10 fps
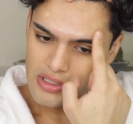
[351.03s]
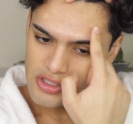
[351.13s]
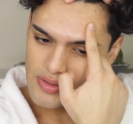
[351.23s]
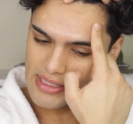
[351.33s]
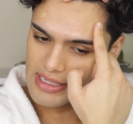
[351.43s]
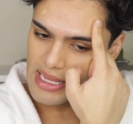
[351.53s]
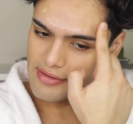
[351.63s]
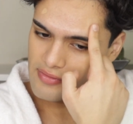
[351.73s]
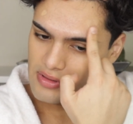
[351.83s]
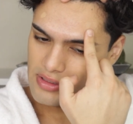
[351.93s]
so I can
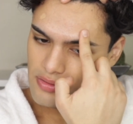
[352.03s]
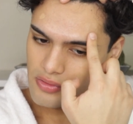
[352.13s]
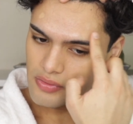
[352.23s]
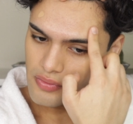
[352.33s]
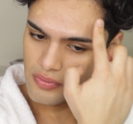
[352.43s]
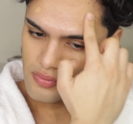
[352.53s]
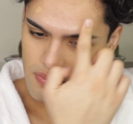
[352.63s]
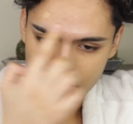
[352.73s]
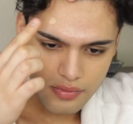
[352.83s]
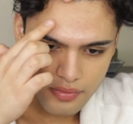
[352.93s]
have a little
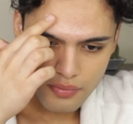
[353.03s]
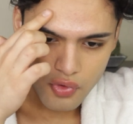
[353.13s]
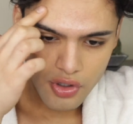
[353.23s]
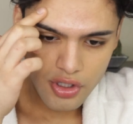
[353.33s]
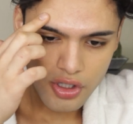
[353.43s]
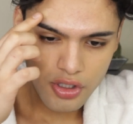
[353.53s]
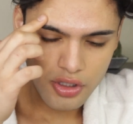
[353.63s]
more